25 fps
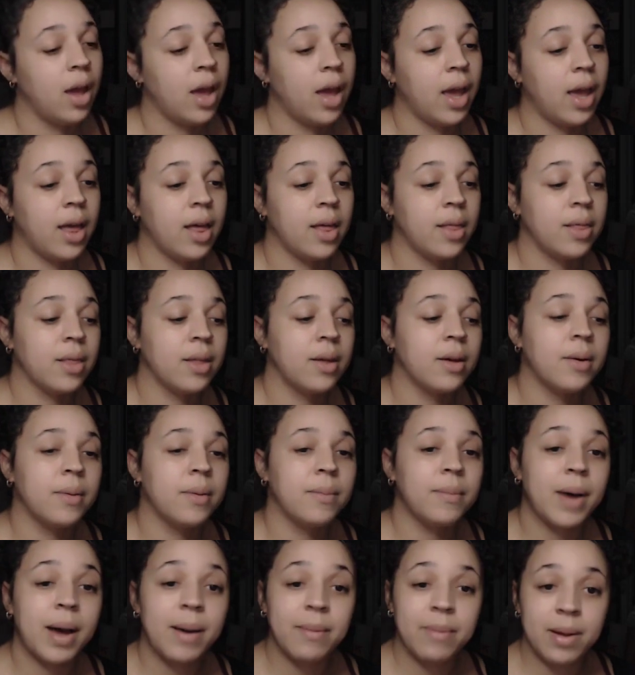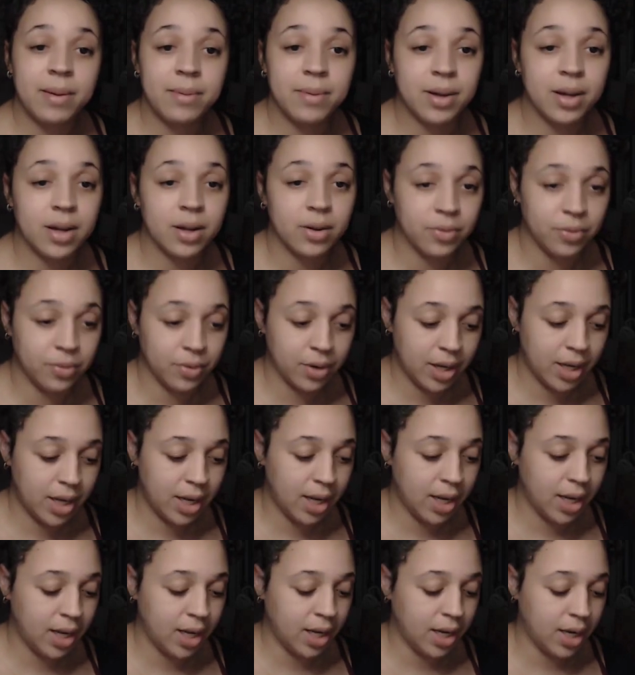and uh, My Baby Can
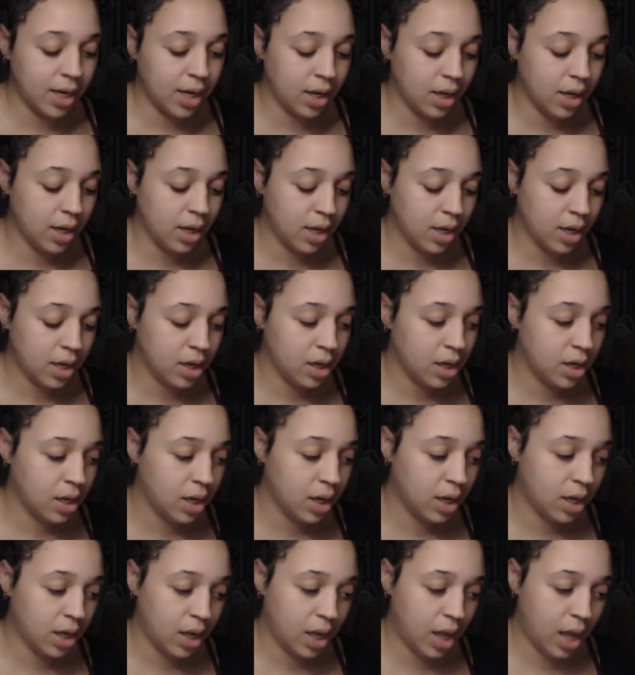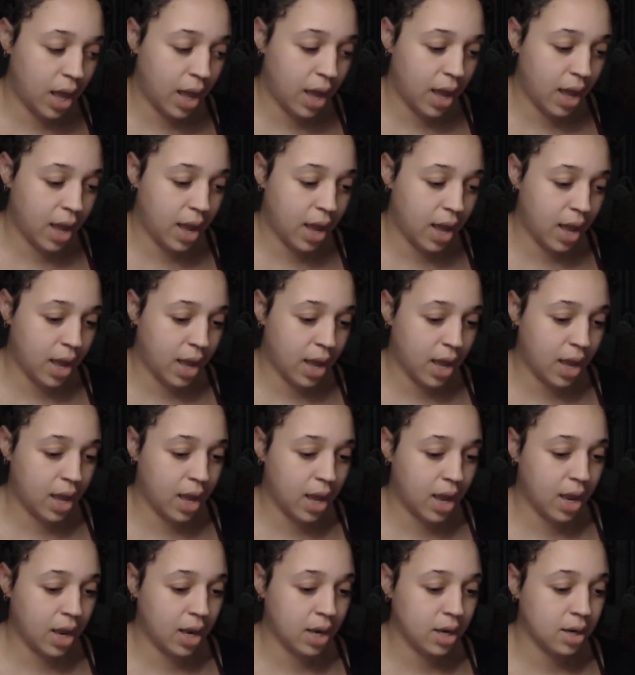Read.
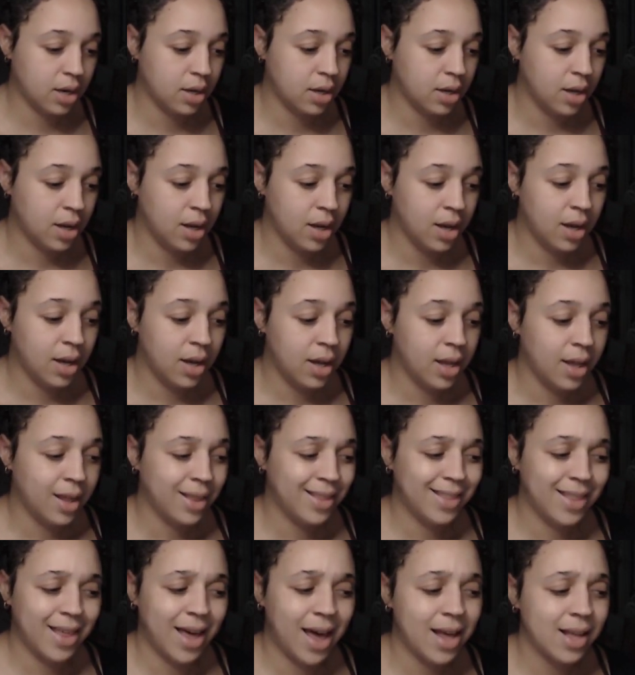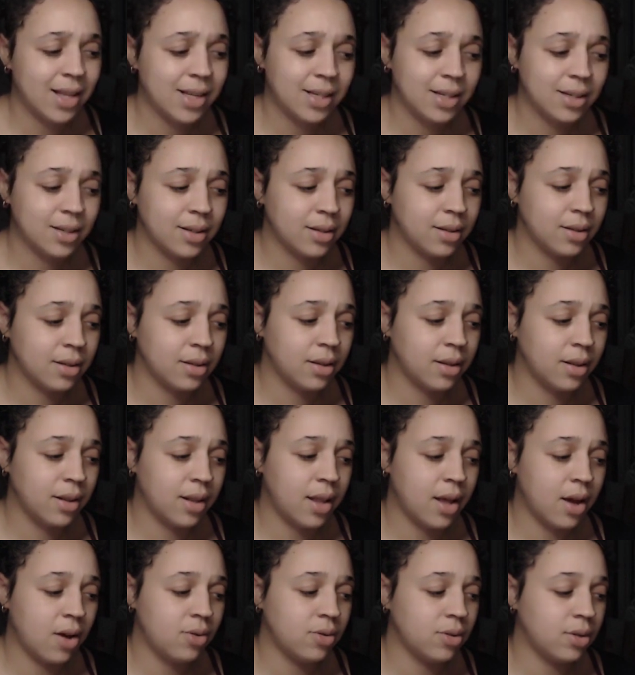And that's
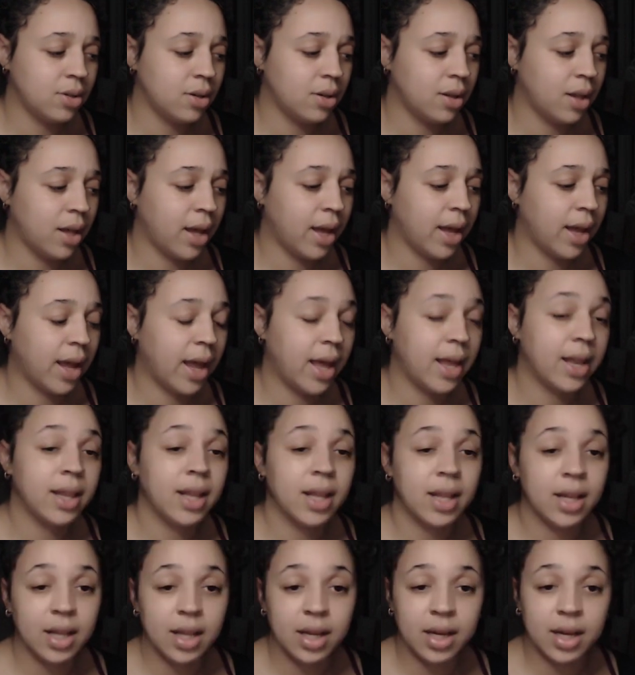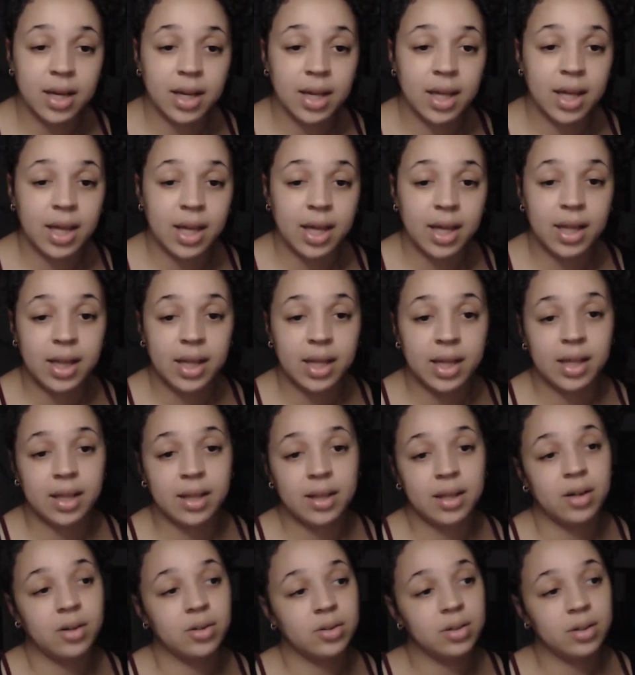those are like, and then the Akili,
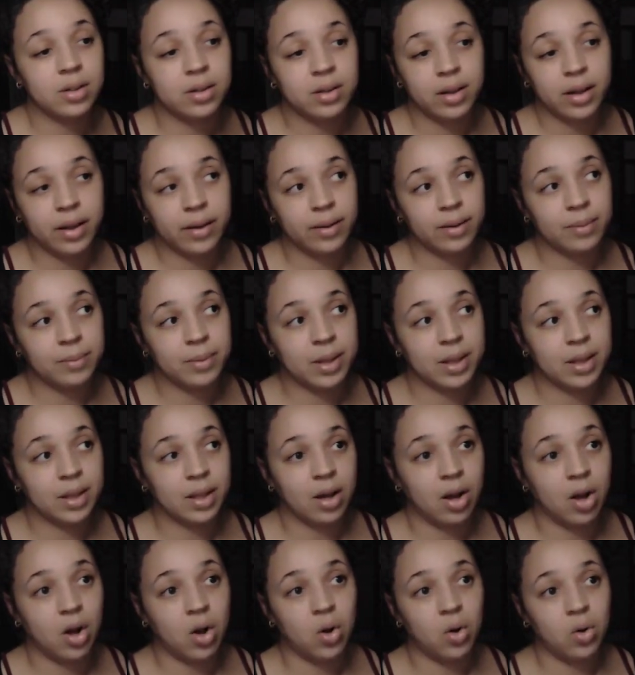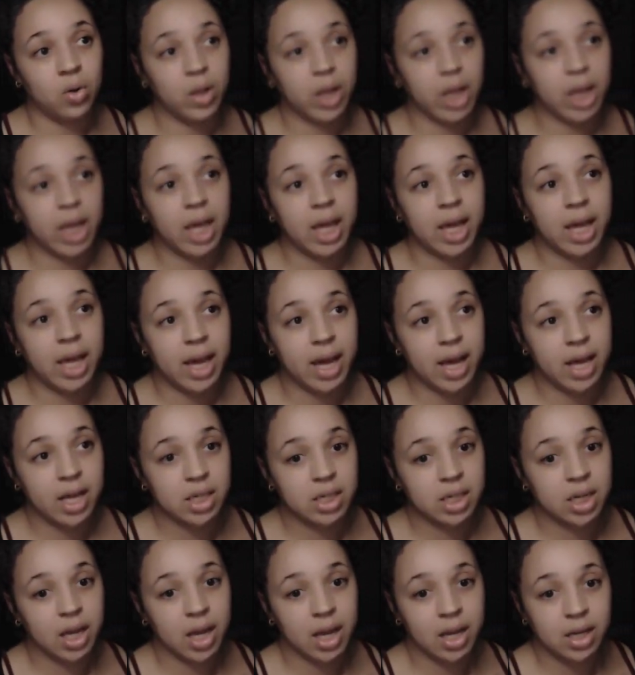those are like then the only
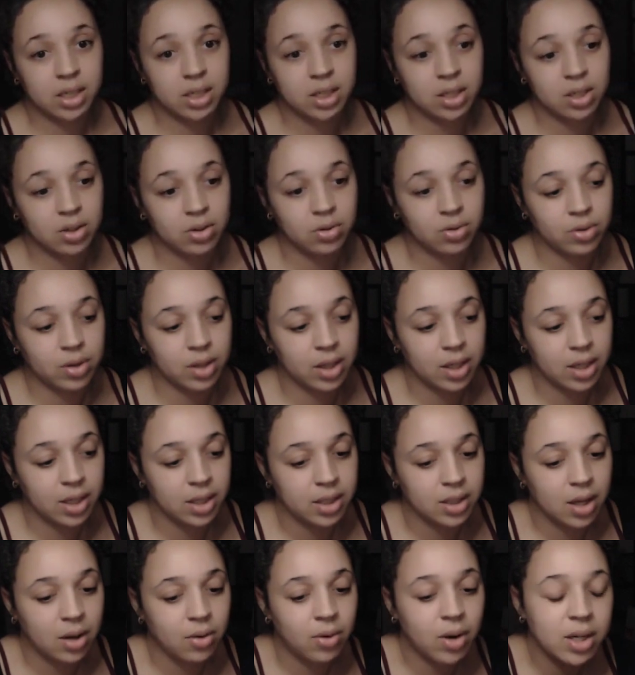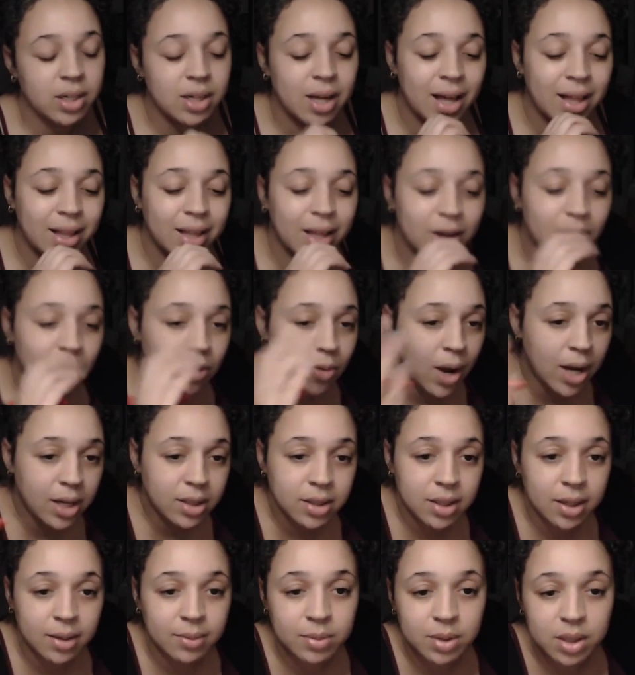educational things I watch. I let her watch
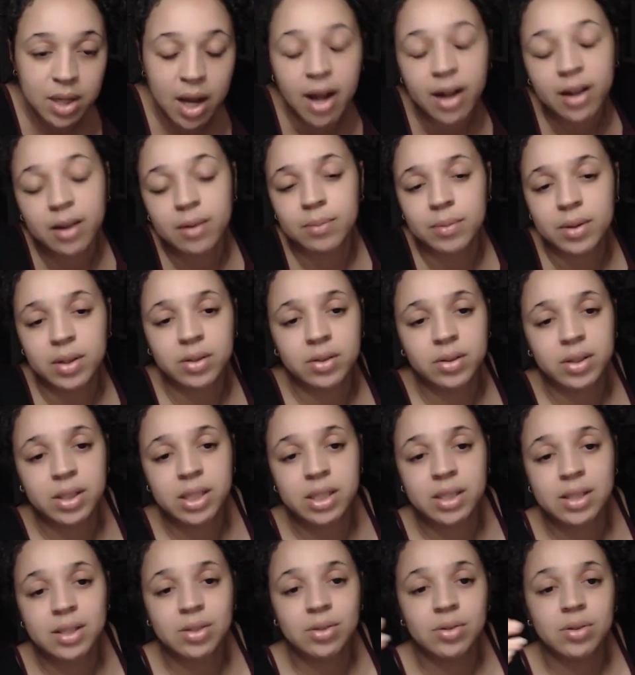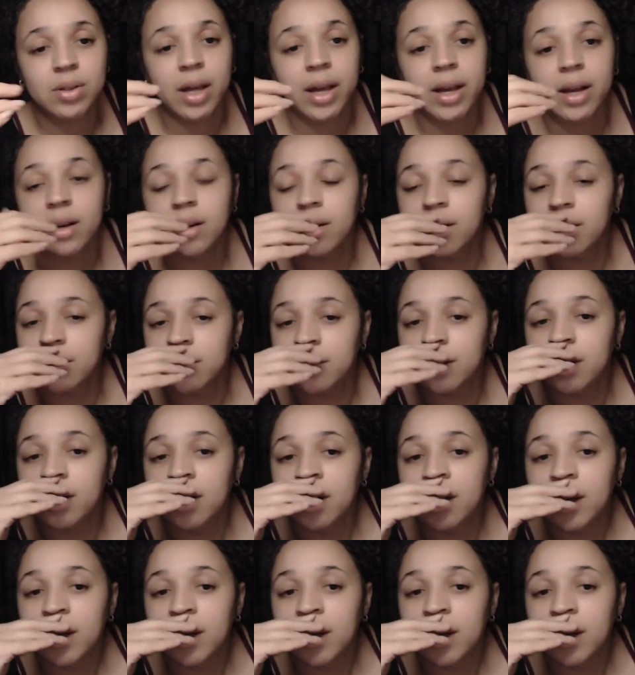some documentaries too, like on